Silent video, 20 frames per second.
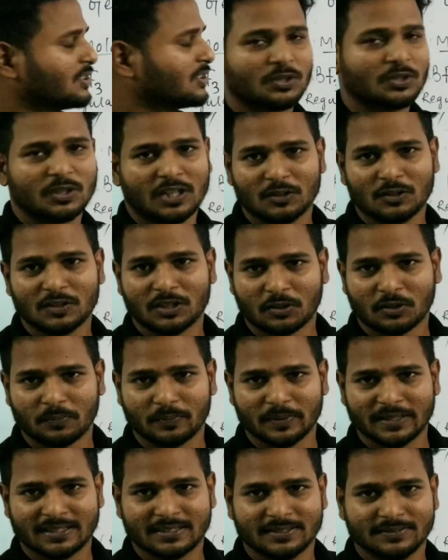So now the
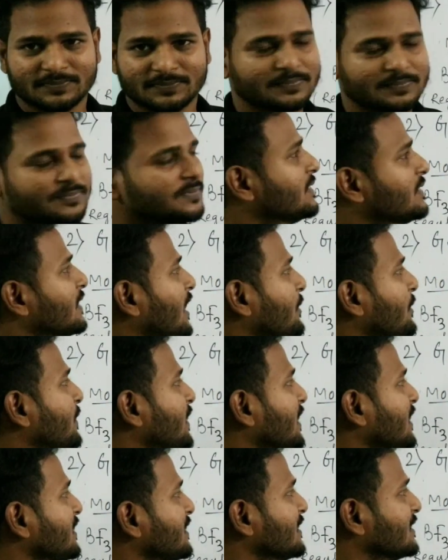topic,
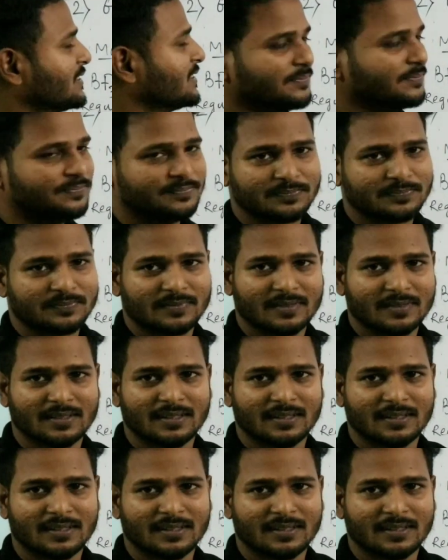hybridization.